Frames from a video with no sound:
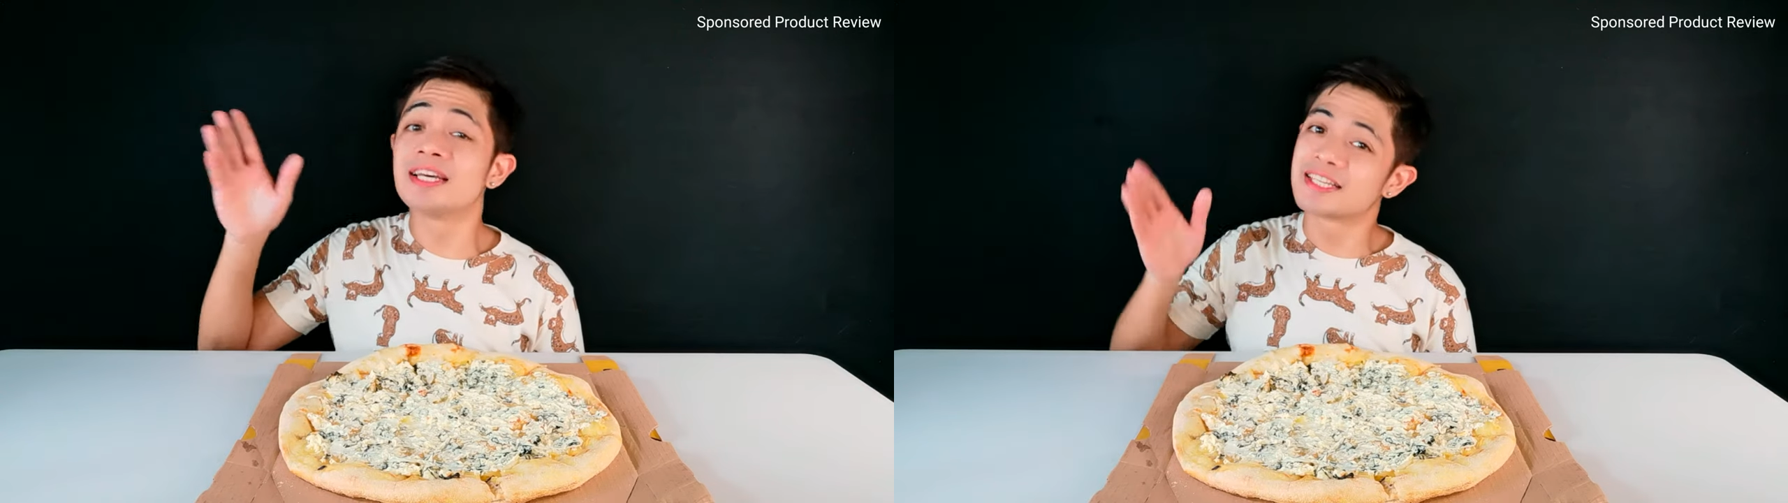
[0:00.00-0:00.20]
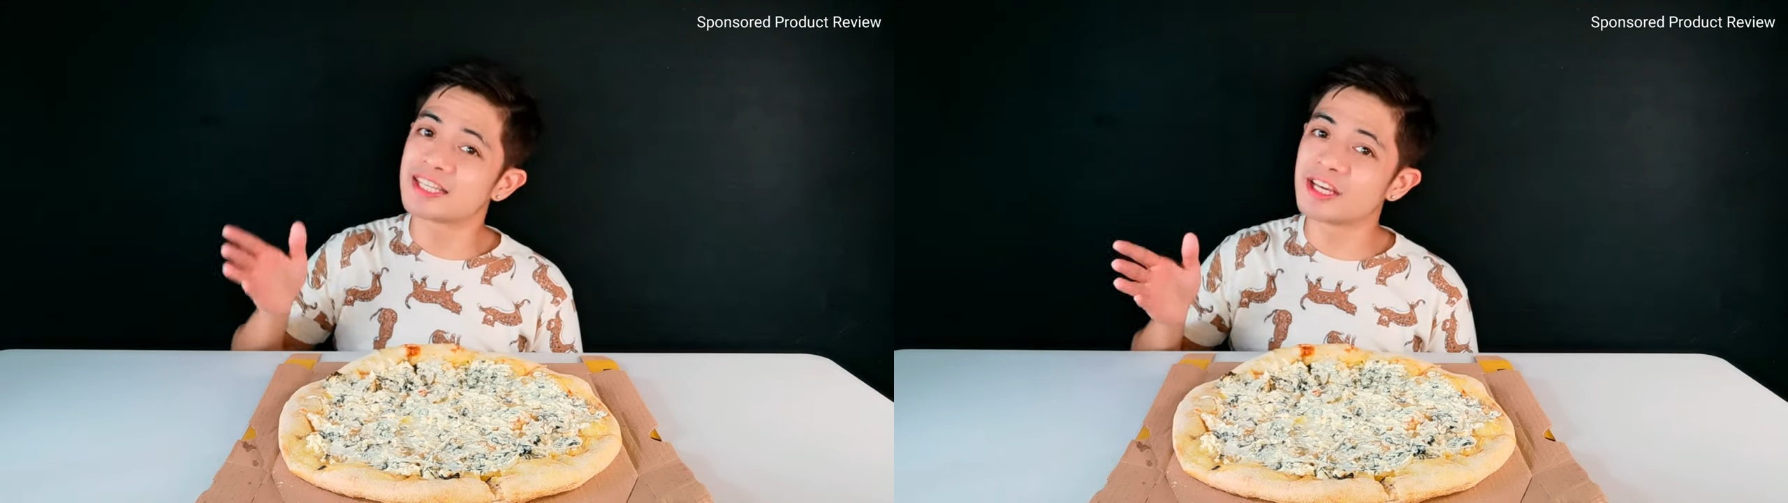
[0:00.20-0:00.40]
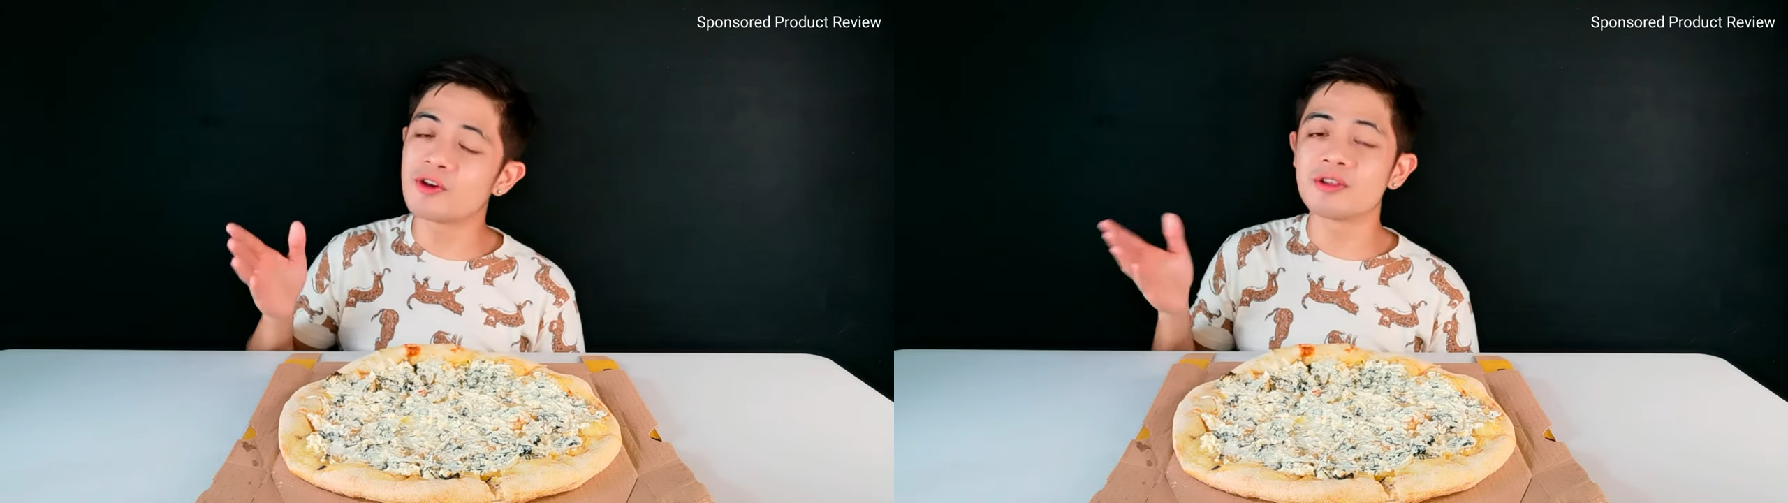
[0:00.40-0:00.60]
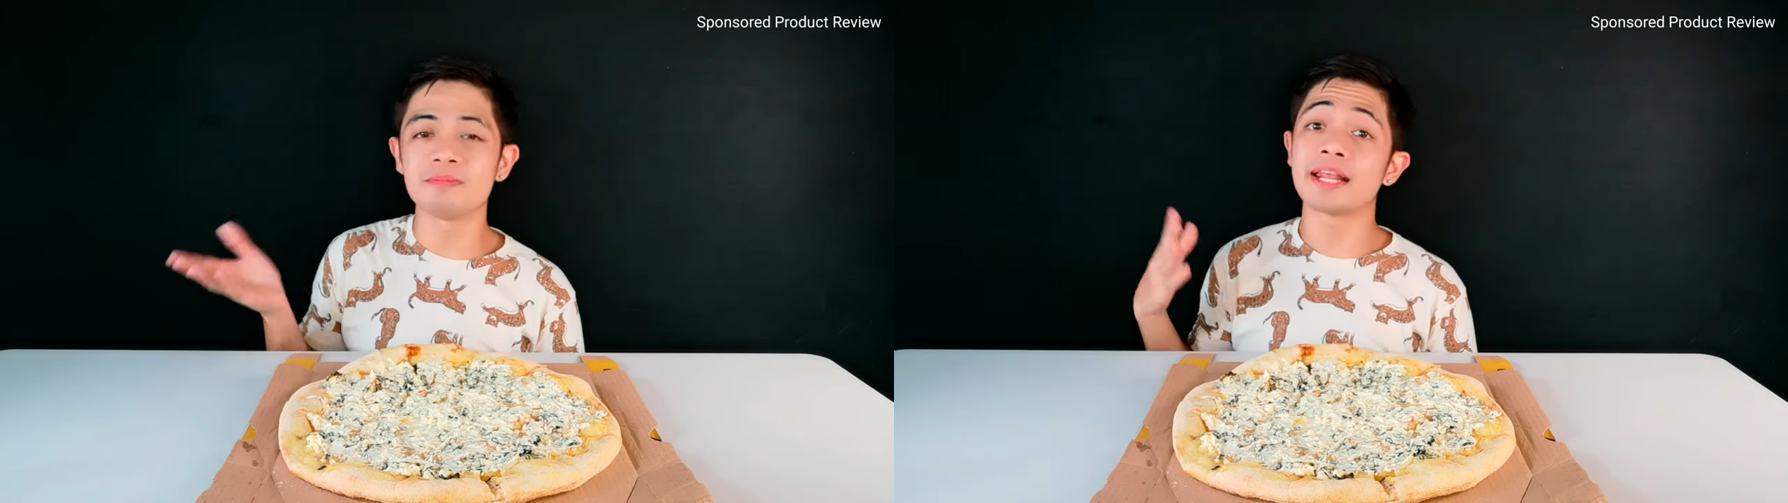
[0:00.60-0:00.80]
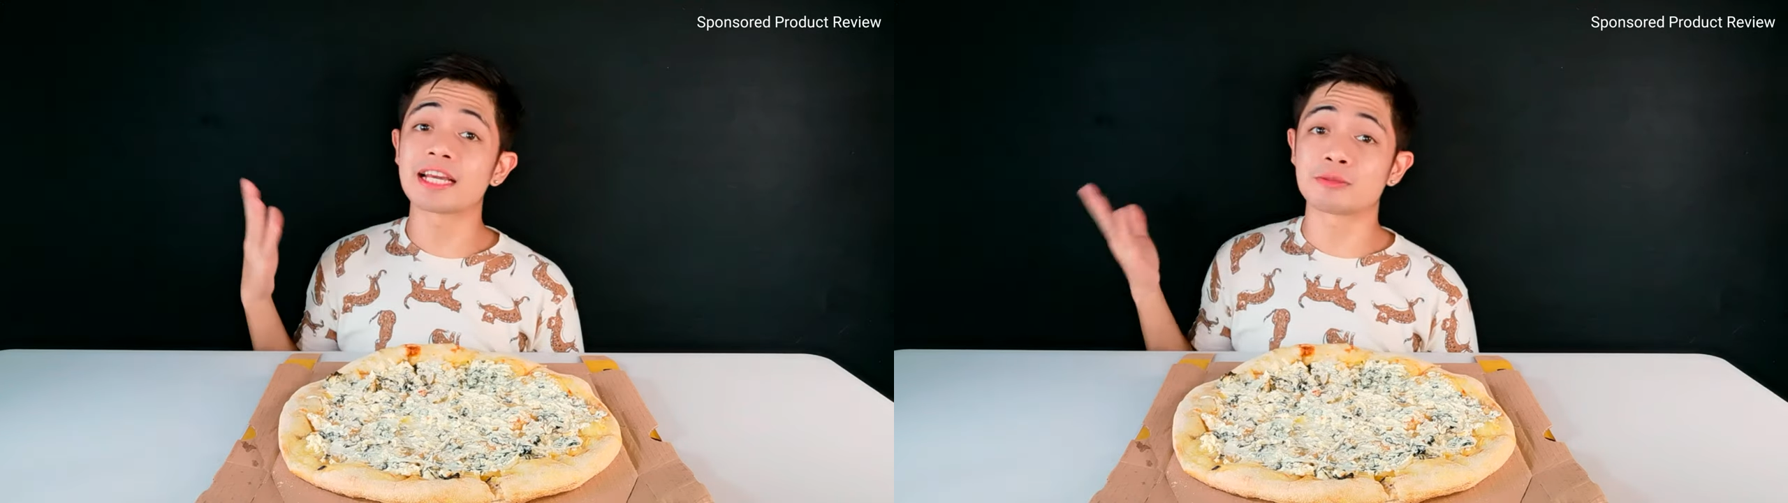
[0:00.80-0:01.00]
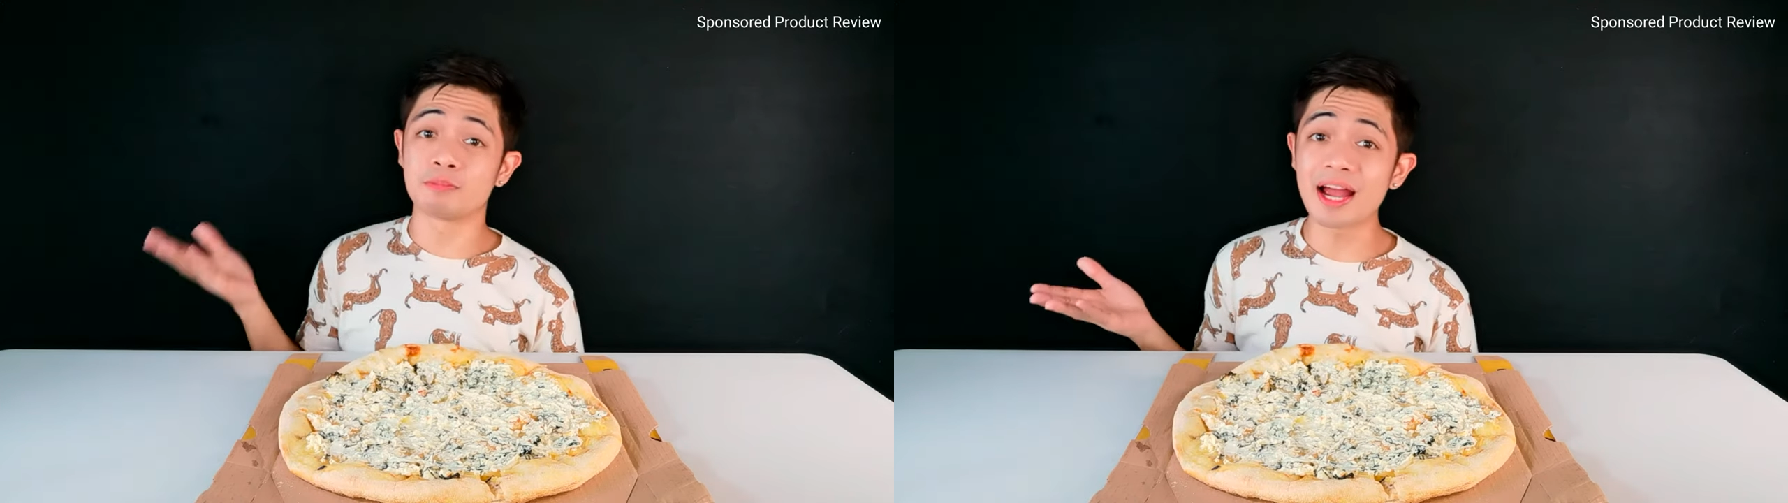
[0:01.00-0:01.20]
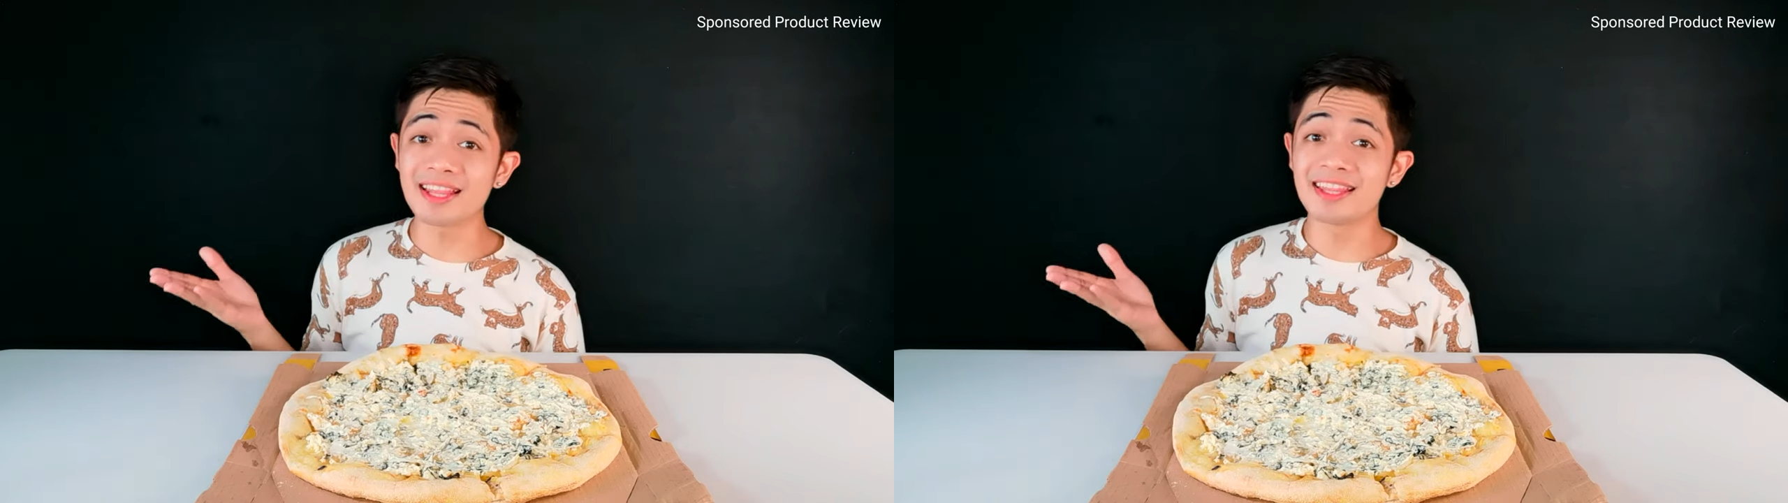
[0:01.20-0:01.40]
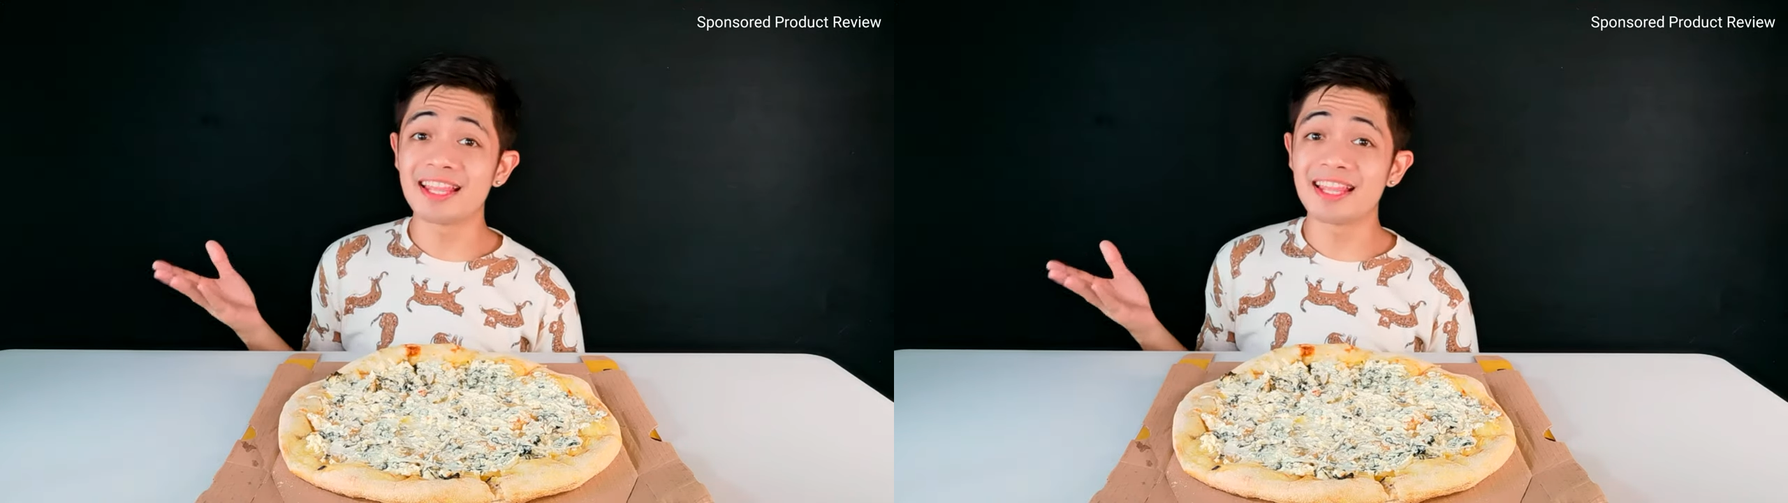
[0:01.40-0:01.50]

See you in my next brand